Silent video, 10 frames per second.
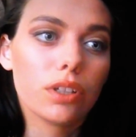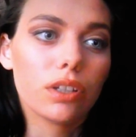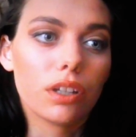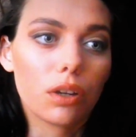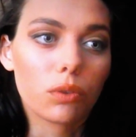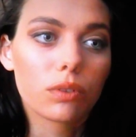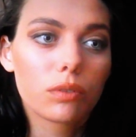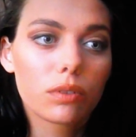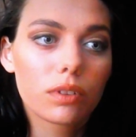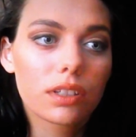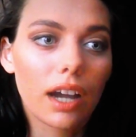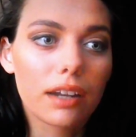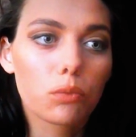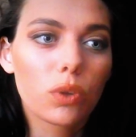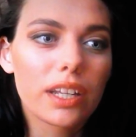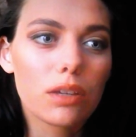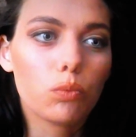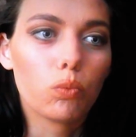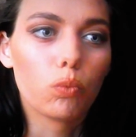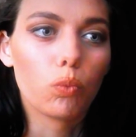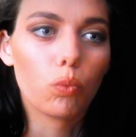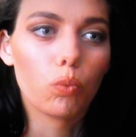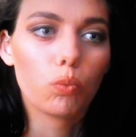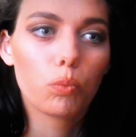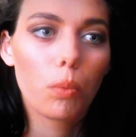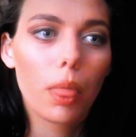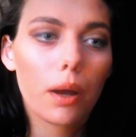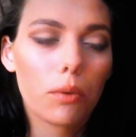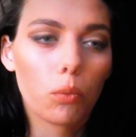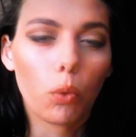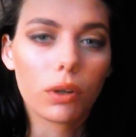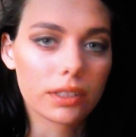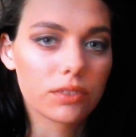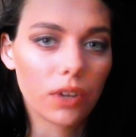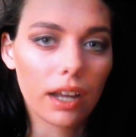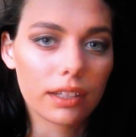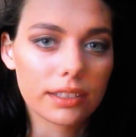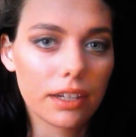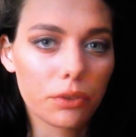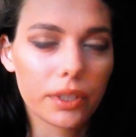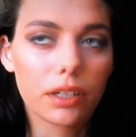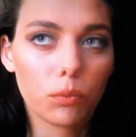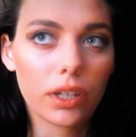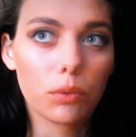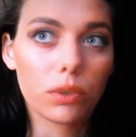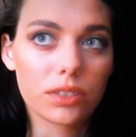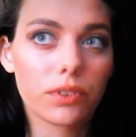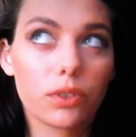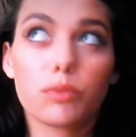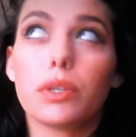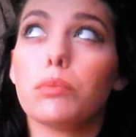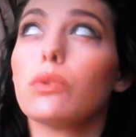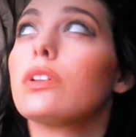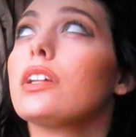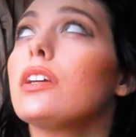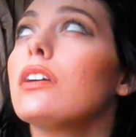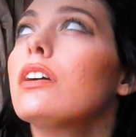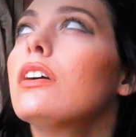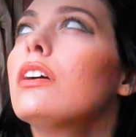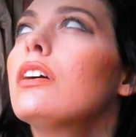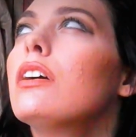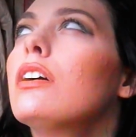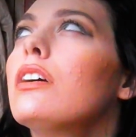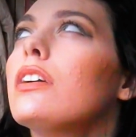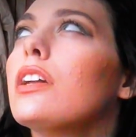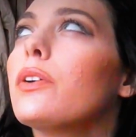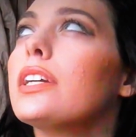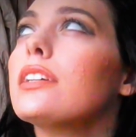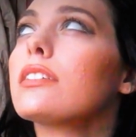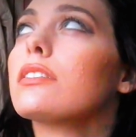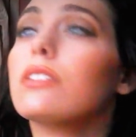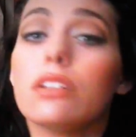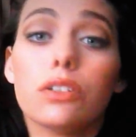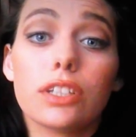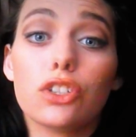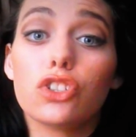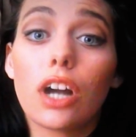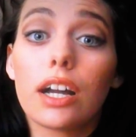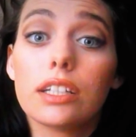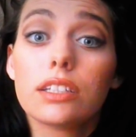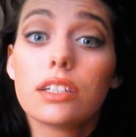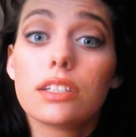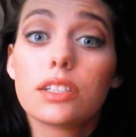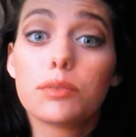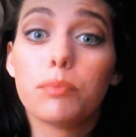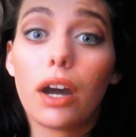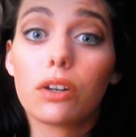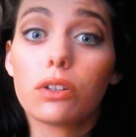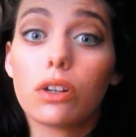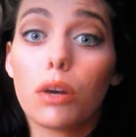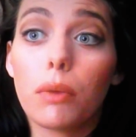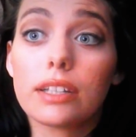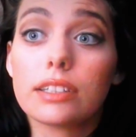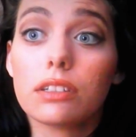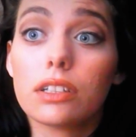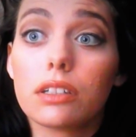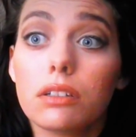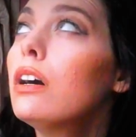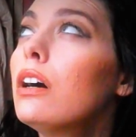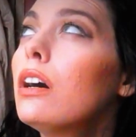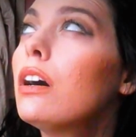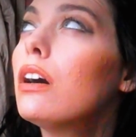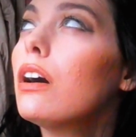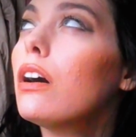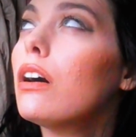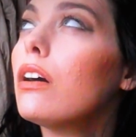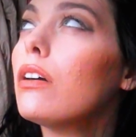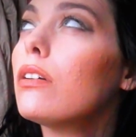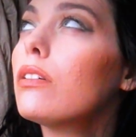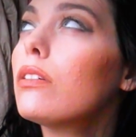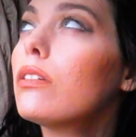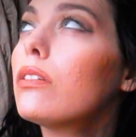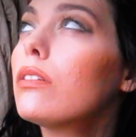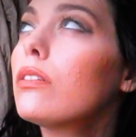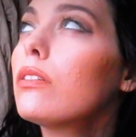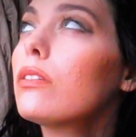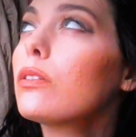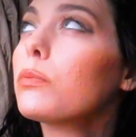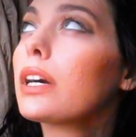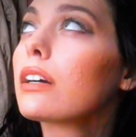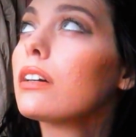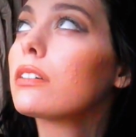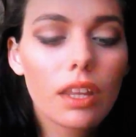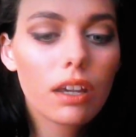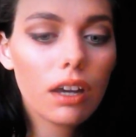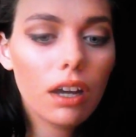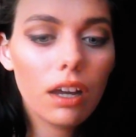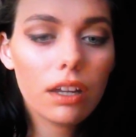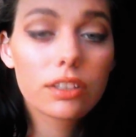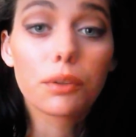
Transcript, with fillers: you know, kind of what he wants for Alexandria and what he wants for those people. He, you know, he doesn't, there's a giant spider on my ceiling Oh my god. So